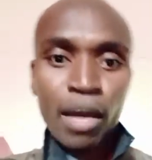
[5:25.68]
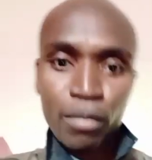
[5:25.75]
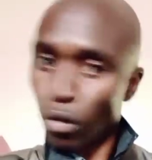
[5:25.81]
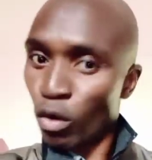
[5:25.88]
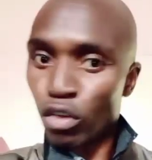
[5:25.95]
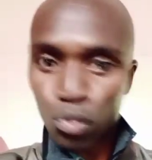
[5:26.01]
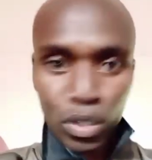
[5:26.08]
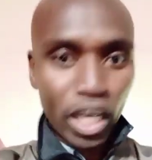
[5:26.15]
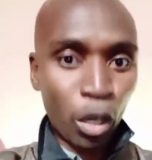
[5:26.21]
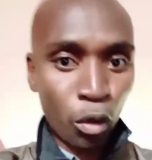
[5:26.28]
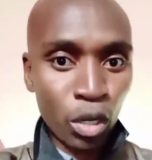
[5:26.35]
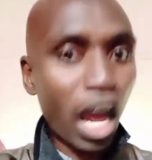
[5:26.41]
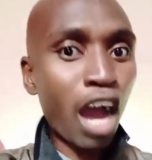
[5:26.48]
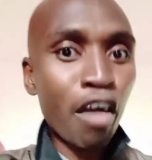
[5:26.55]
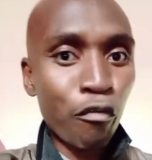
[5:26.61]
because we
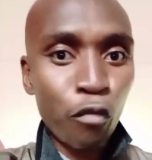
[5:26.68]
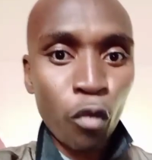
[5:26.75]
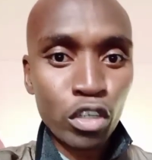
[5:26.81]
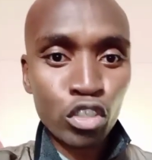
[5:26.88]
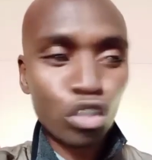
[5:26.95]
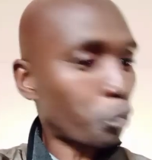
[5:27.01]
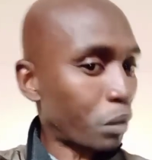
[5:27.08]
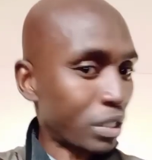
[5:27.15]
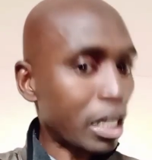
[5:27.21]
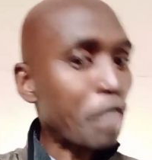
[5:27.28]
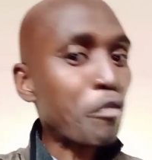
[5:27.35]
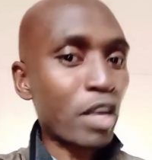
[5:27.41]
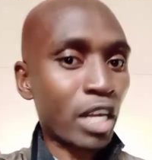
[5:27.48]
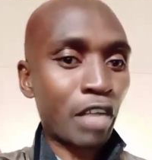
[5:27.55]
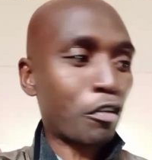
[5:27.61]
cannot afford to be
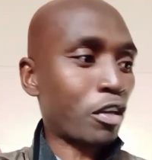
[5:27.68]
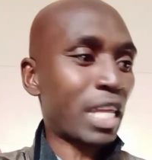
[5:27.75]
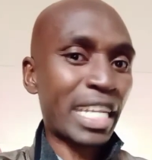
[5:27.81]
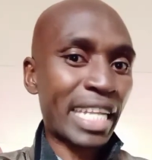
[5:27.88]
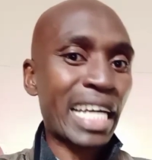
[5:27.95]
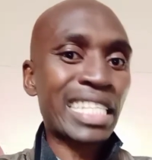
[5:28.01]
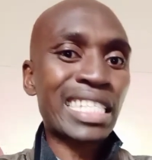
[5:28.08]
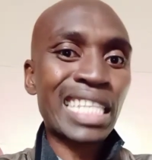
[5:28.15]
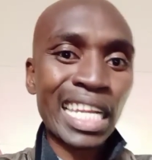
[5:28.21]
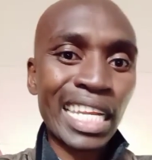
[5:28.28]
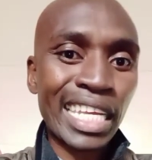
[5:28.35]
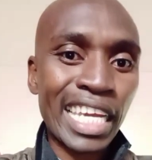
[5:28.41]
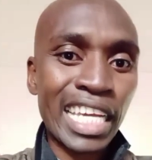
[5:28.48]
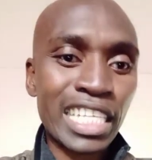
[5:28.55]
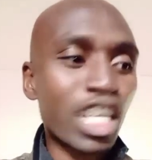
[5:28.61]
suffering for the next 3
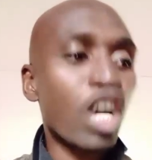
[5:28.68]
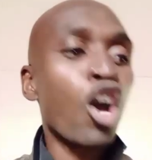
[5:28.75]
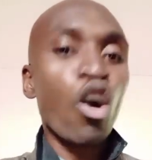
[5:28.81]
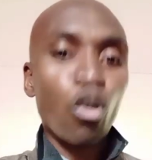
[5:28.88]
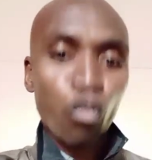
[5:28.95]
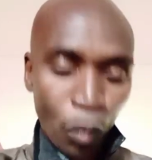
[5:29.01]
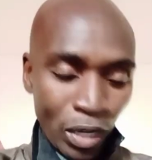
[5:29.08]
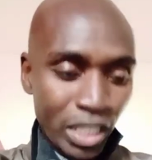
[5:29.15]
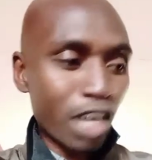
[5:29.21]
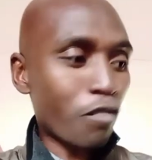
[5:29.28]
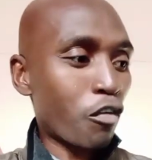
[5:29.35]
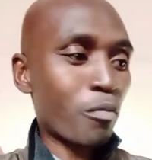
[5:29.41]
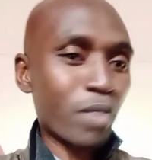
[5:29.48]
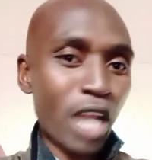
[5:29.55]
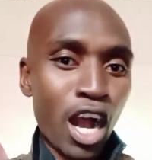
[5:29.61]
years for waiting
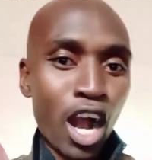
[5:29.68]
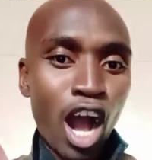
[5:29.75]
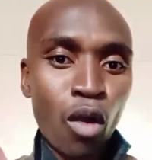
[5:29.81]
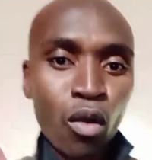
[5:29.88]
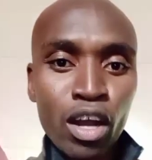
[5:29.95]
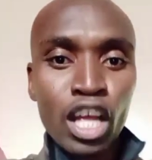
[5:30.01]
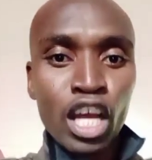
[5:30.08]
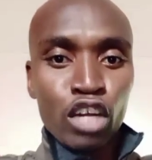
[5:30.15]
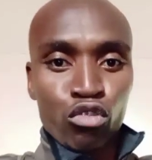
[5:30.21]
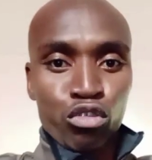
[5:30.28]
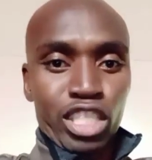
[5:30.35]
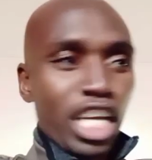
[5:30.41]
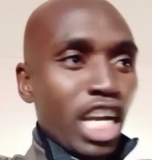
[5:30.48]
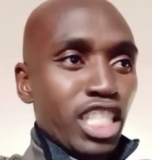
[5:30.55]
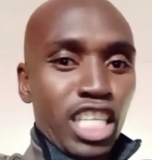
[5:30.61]
for Mnangagwa to
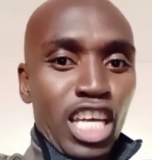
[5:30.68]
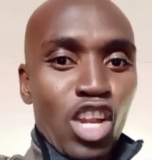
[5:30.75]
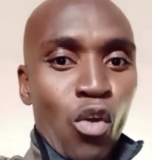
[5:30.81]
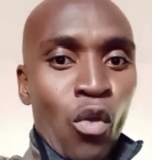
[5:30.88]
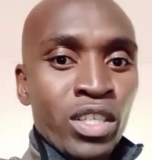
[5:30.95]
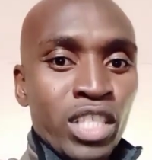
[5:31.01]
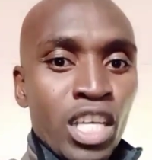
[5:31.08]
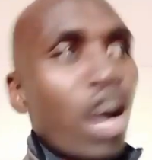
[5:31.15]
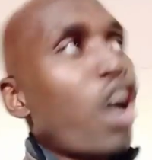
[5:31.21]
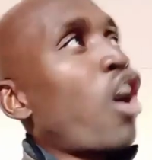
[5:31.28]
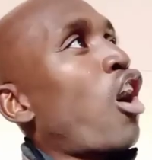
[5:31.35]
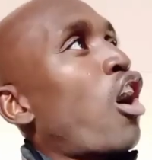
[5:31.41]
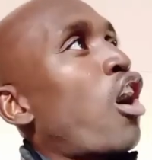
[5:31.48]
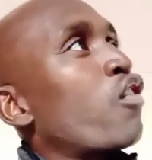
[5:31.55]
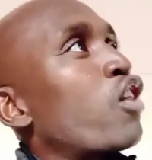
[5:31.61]
change the law and say,
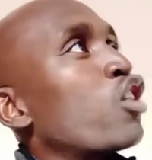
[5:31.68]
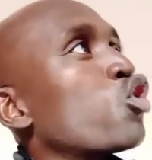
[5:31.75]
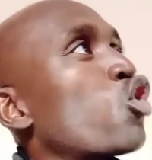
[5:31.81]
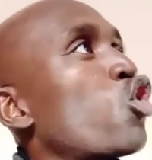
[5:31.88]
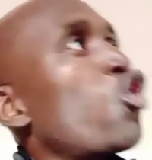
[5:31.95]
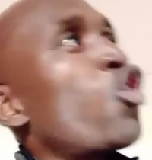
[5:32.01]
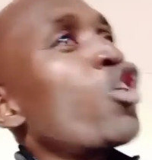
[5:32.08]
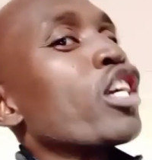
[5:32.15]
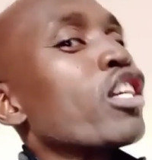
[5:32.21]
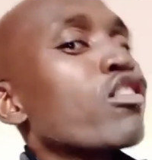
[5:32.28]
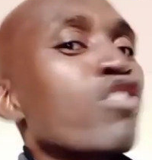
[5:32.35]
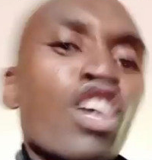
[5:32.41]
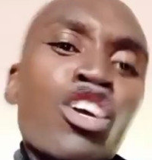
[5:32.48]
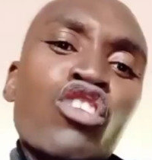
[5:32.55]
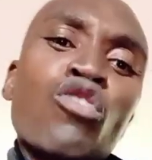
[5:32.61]
the new law
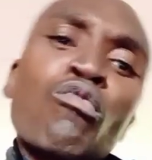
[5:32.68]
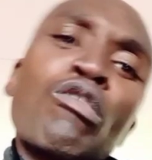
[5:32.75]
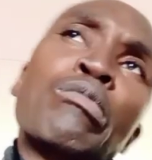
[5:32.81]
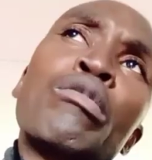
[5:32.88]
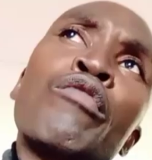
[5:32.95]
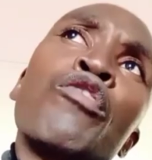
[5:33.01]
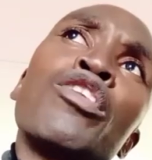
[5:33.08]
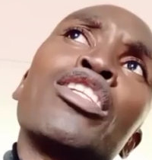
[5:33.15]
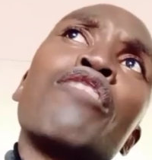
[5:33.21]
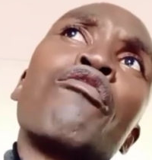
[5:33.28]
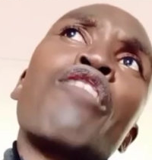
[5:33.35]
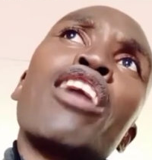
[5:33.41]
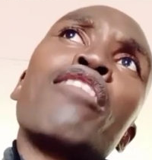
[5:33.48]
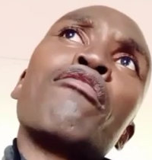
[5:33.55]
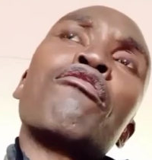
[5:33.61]
is you must be
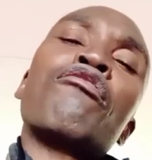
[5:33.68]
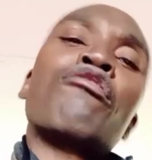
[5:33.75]
45.